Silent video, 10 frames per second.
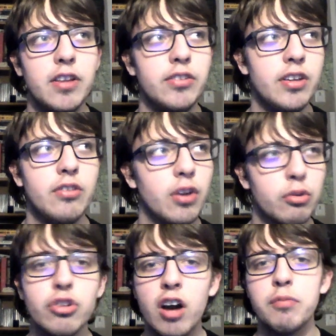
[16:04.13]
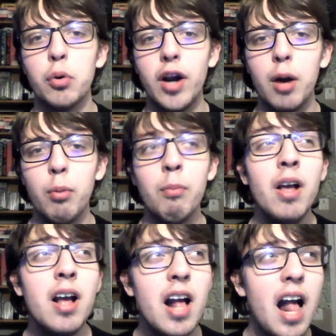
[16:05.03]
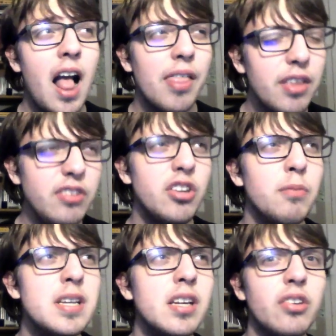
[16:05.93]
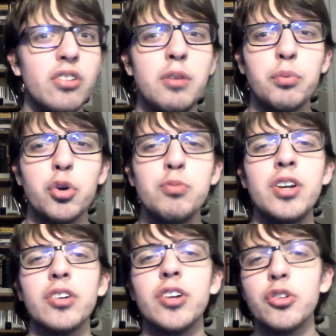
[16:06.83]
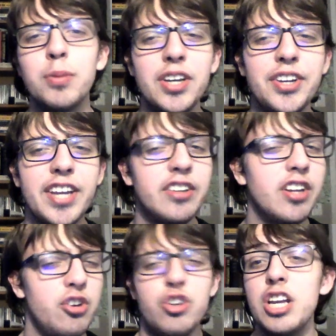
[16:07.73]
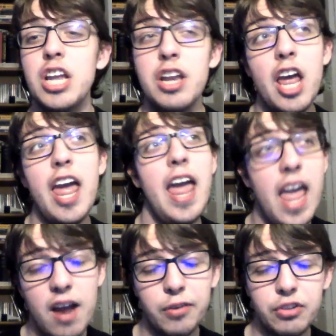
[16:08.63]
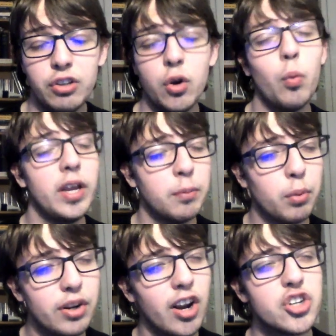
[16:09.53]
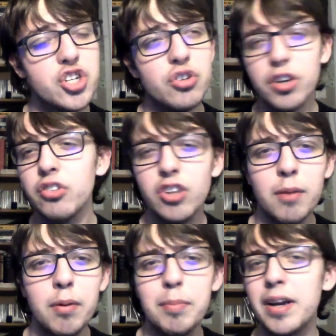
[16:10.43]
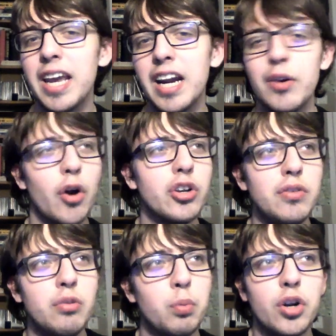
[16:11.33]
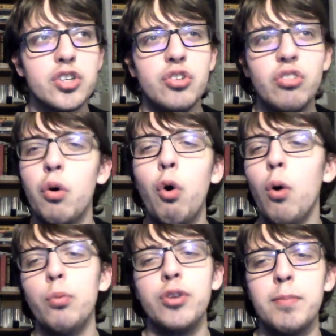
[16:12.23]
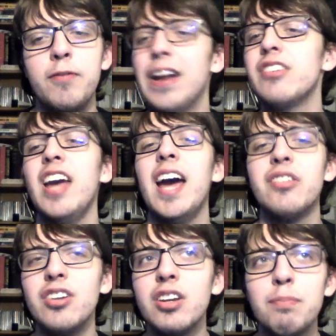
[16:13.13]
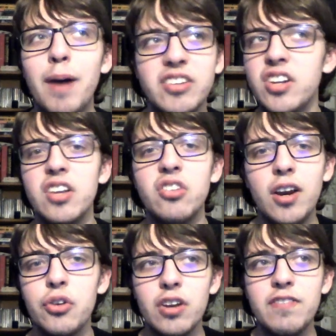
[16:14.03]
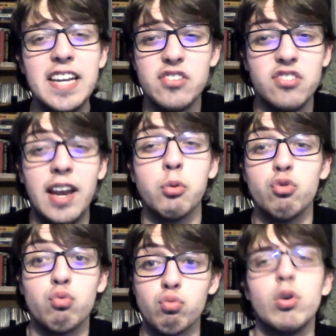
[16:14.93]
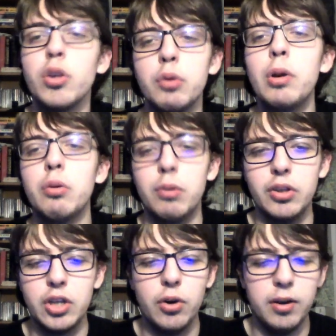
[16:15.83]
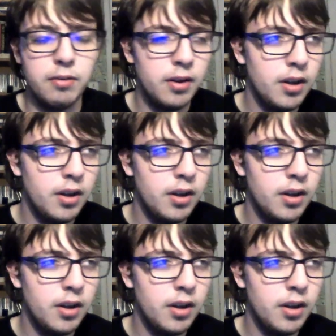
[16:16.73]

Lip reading: This is their sophomore album. This to me is an improvement on Ultimate Incantation in every single way. The production took a step up. Again, I'd argue this production still holds up fantastic by today's standards. I think it sounds really, really, really good.